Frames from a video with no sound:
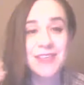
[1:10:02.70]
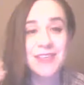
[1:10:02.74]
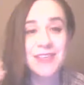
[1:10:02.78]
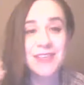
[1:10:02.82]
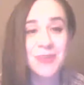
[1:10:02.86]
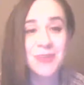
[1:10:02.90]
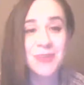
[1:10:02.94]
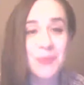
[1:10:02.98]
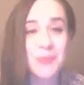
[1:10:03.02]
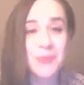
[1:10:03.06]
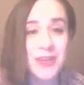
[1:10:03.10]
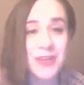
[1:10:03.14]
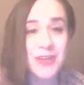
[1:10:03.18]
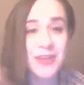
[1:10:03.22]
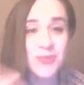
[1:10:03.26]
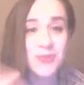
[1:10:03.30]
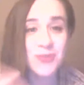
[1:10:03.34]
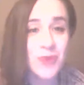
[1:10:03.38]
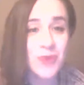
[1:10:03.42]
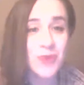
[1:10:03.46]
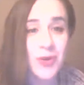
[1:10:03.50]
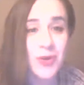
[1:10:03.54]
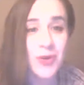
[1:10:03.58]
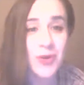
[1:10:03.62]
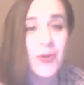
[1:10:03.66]
doing my
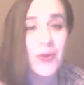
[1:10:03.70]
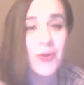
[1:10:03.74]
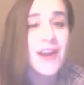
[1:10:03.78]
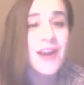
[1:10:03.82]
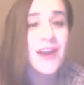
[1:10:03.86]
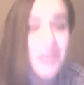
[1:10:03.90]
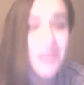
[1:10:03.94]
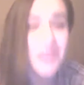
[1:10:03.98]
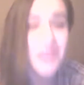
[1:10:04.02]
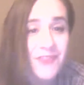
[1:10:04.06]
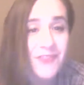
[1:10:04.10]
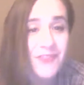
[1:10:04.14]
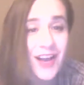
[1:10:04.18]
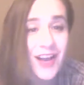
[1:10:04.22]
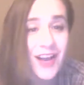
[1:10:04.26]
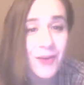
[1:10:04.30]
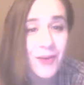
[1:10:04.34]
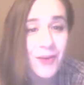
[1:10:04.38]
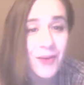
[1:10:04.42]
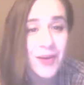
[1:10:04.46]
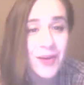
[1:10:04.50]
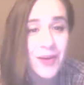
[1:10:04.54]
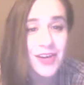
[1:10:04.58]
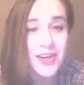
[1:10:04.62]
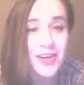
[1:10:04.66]
jewelry or whatever the fuck I
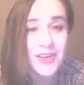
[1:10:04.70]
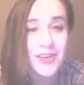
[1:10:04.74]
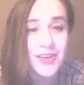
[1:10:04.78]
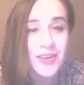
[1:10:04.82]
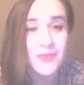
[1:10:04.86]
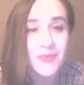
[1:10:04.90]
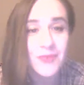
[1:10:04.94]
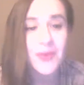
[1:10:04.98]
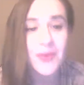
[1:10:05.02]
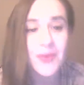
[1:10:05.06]
want to do.